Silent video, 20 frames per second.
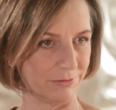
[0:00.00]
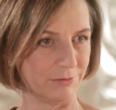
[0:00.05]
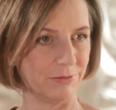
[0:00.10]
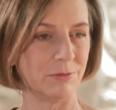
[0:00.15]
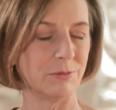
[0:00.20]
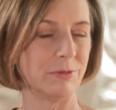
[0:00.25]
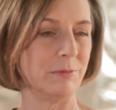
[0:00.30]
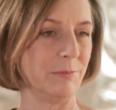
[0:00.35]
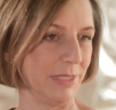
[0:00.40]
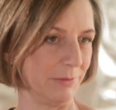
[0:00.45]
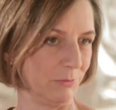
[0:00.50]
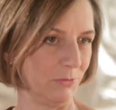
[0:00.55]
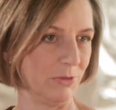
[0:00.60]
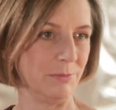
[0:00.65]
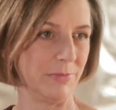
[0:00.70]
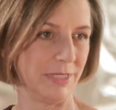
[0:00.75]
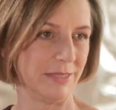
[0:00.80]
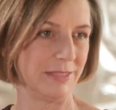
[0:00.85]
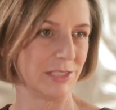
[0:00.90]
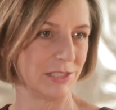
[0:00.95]
You know, we
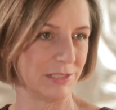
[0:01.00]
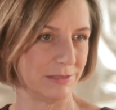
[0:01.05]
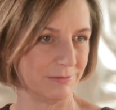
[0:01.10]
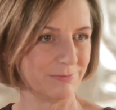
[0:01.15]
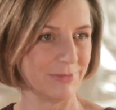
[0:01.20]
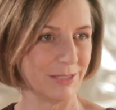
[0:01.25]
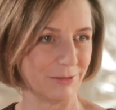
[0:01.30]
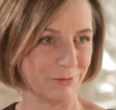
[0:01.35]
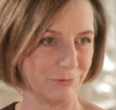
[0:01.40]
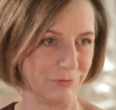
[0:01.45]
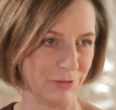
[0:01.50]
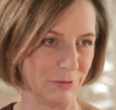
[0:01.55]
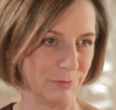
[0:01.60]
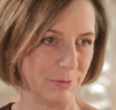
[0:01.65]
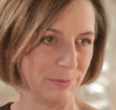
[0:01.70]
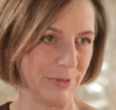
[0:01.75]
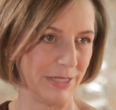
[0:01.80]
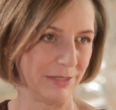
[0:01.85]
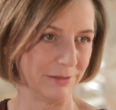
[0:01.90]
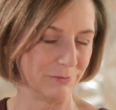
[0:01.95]
made this little film
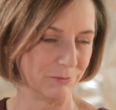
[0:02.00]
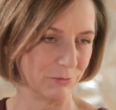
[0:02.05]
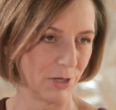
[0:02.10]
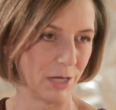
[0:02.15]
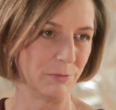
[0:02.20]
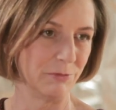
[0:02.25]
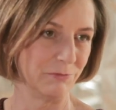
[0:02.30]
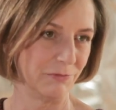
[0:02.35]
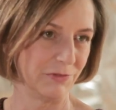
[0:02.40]
about Robin